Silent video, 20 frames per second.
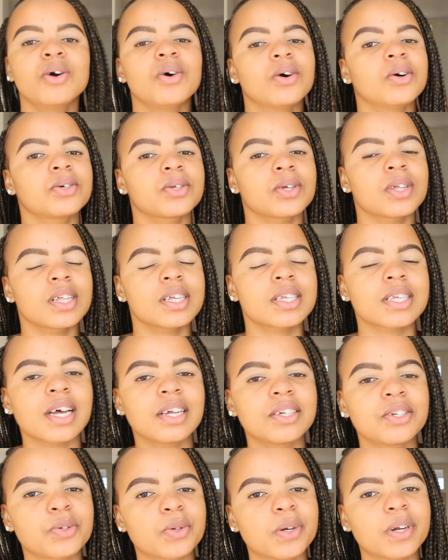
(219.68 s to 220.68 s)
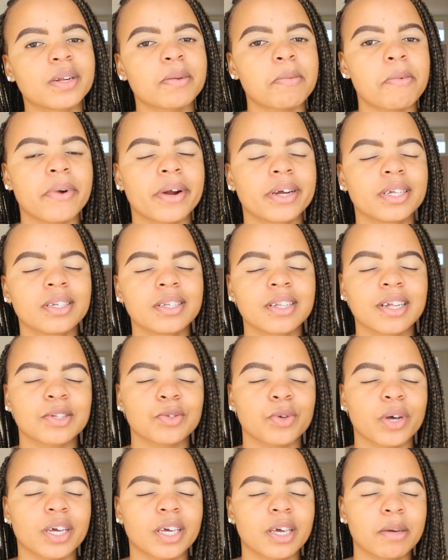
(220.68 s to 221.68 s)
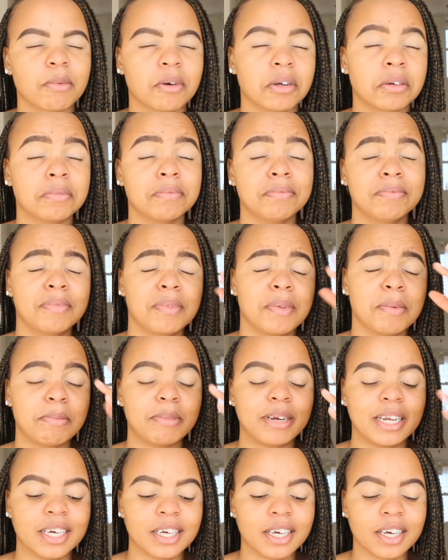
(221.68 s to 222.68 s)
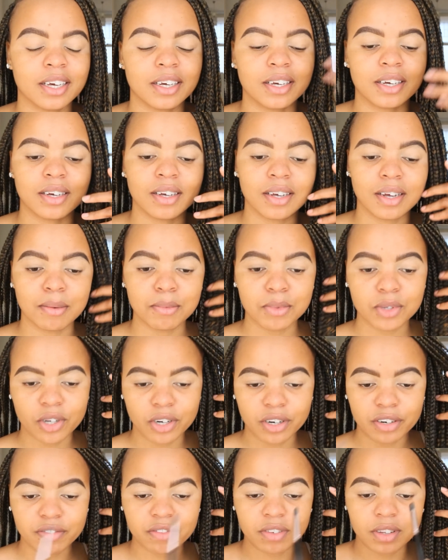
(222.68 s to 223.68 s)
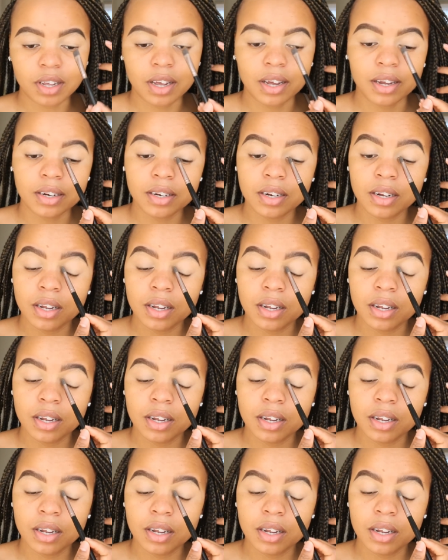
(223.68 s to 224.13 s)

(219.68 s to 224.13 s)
Also, the sun's really bright, so that's why I keep on blinking. I'm sorry for that.